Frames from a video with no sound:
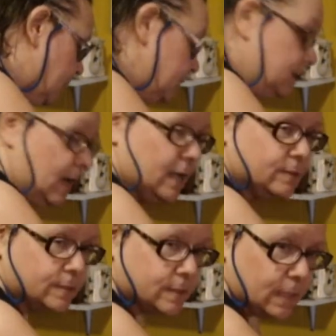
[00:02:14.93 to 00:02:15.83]
and
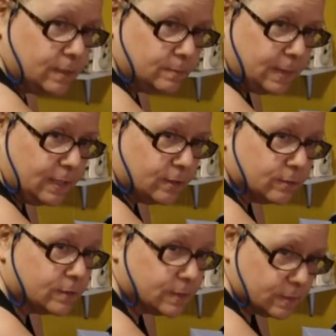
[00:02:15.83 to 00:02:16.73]
yes,
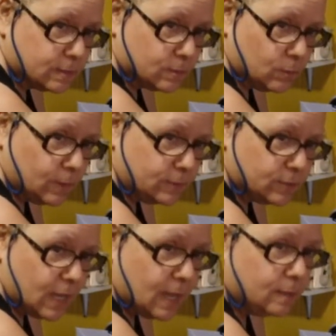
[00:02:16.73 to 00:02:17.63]
centimeters. This is the one
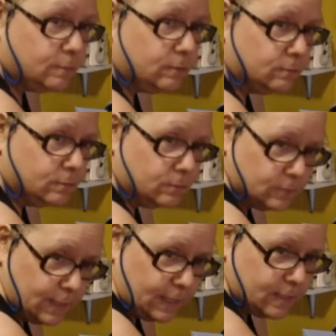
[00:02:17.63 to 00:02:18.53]
time you
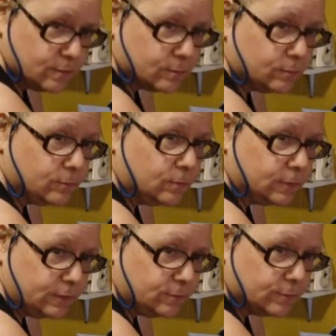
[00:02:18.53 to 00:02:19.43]
ladies who
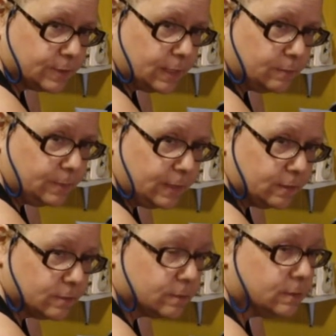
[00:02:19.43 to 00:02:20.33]
only do
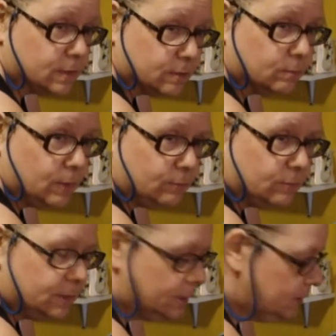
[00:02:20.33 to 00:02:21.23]
centimeters, this one
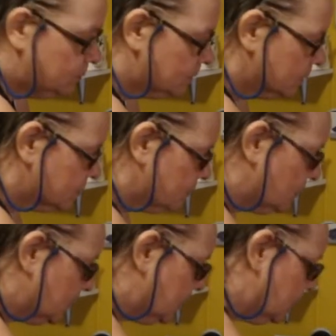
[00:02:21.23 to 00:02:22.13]
really works
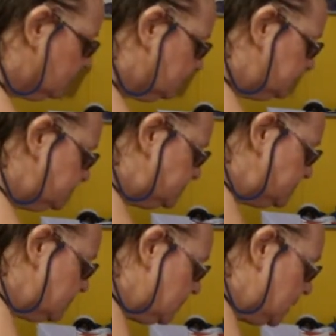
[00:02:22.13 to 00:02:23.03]
for you.
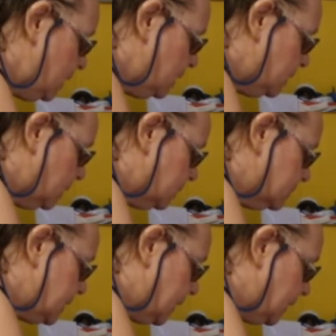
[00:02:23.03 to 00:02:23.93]

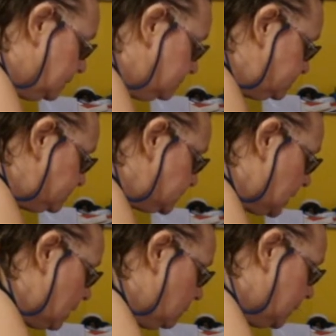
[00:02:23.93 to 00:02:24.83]
Okay,
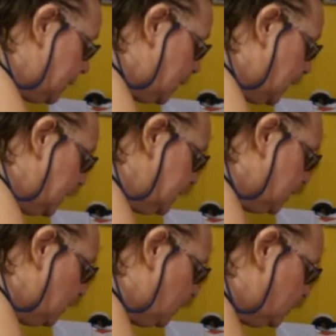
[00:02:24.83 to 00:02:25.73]
when I
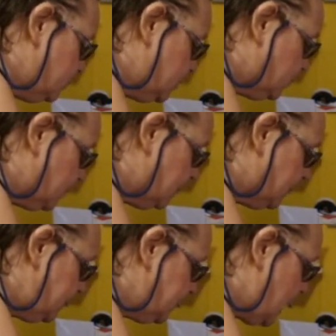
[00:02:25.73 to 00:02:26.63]
go to where
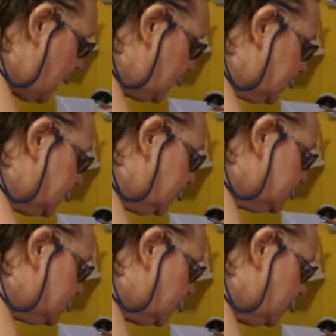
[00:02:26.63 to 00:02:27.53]
my dot
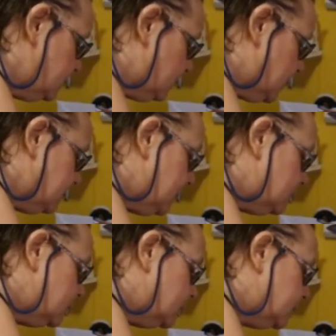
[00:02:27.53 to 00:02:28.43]
is and where my
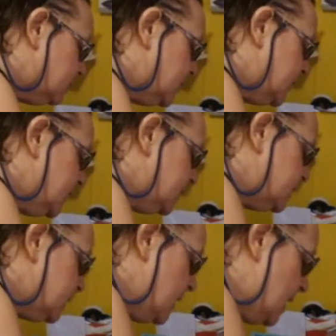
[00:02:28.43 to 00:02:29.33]
ruler
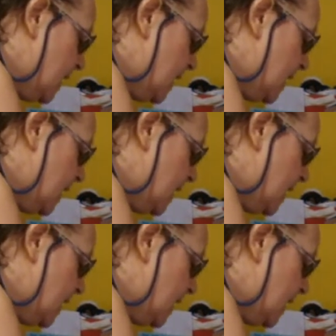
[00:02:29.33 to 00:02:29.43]
is,